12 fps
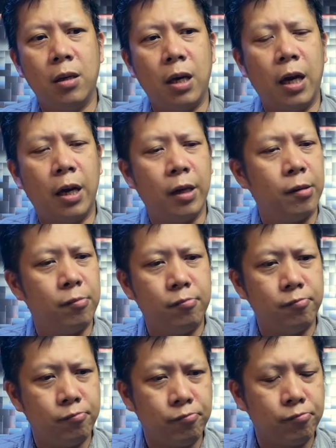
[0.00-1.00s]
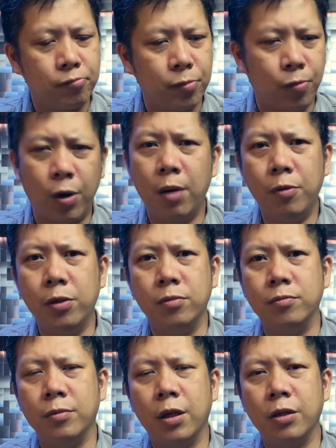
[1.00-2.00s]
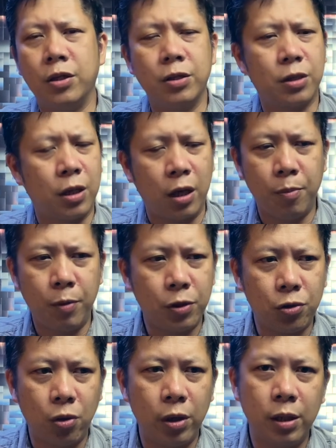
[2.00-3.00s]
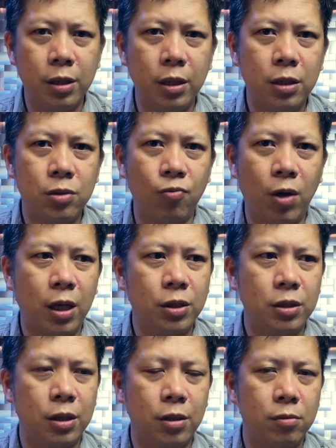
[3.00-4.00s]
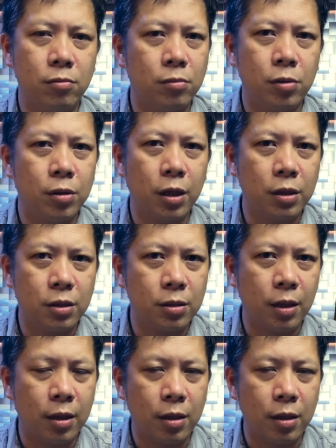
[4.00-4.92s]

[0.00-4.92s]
And bravo! Uh, just keep enjoying these watches, and it doesn't.